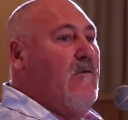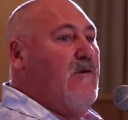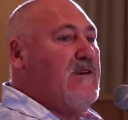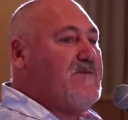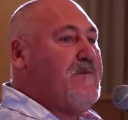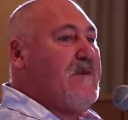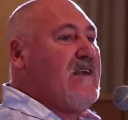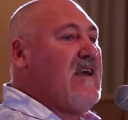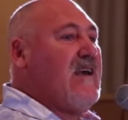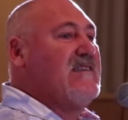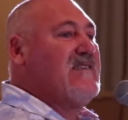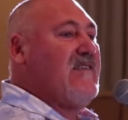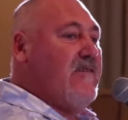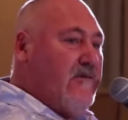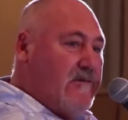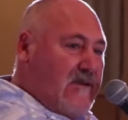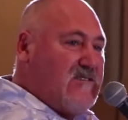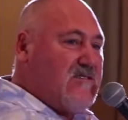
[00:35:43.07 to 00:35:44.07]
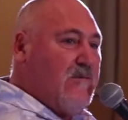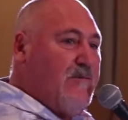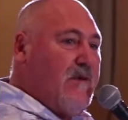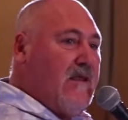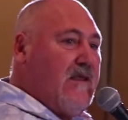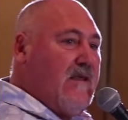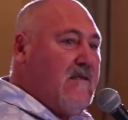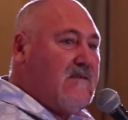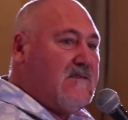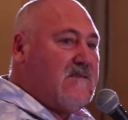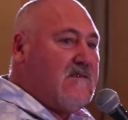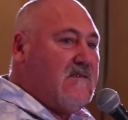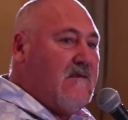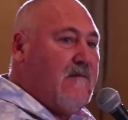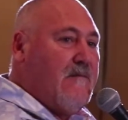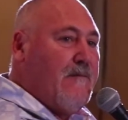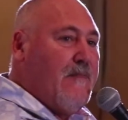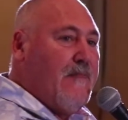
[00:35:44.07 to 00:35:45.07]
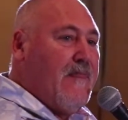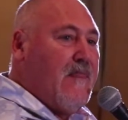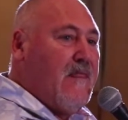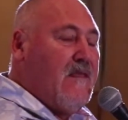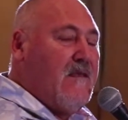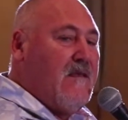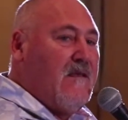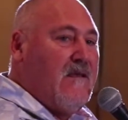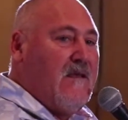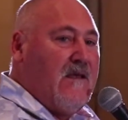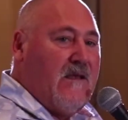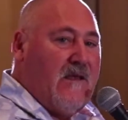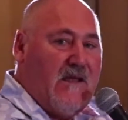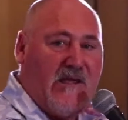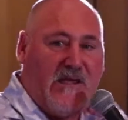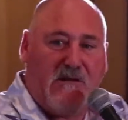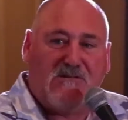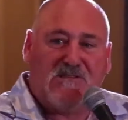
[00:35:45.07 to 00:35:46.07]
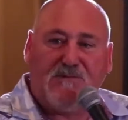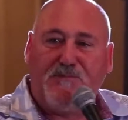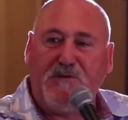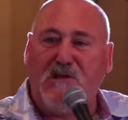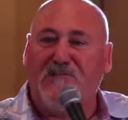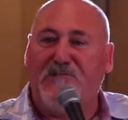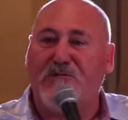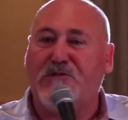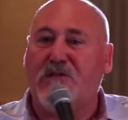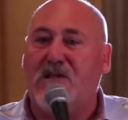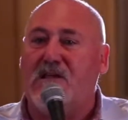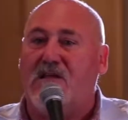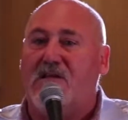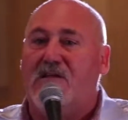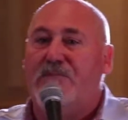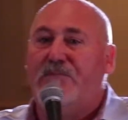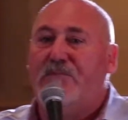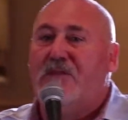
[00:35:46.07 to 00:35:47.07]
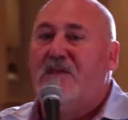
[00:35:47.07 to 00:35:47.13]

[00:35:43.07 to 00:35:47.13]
was because of their disobedience. Here's the beautiful thing